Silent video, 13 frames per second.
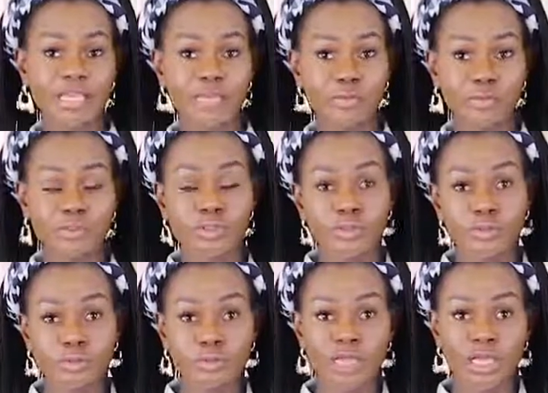able
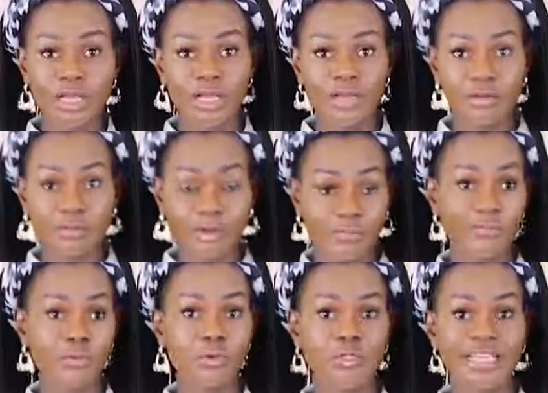to
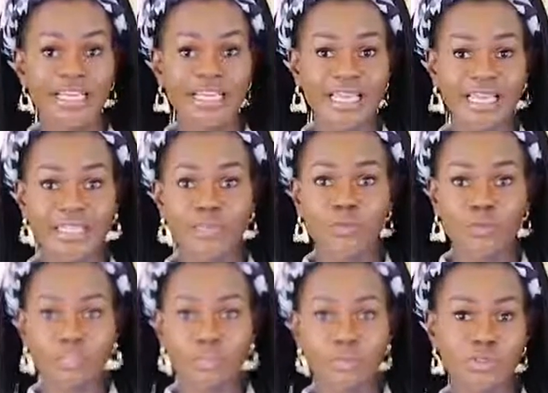afford a cake
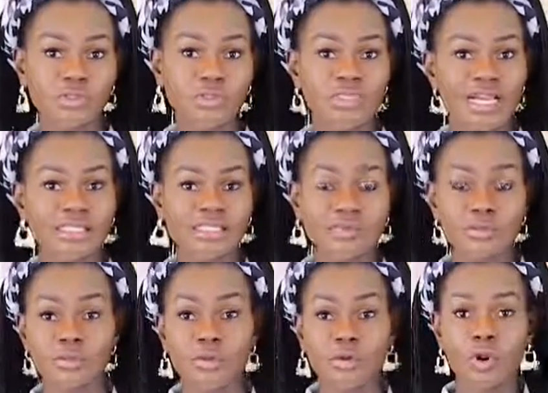with modeled items
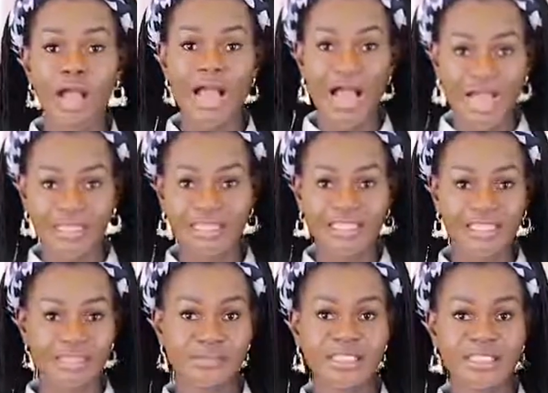or other
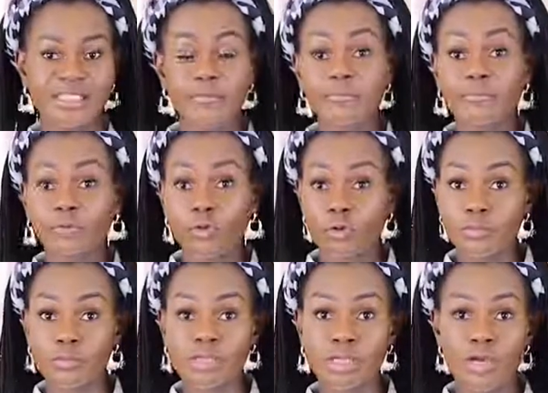expensive
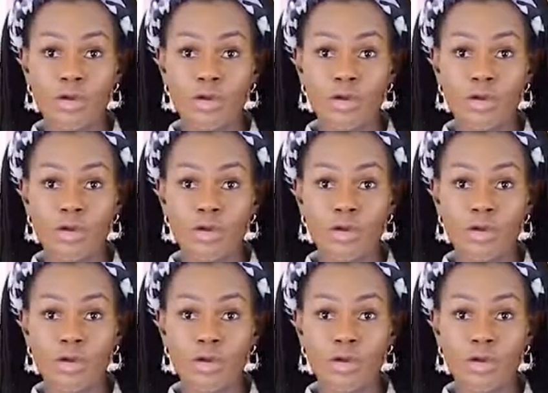forms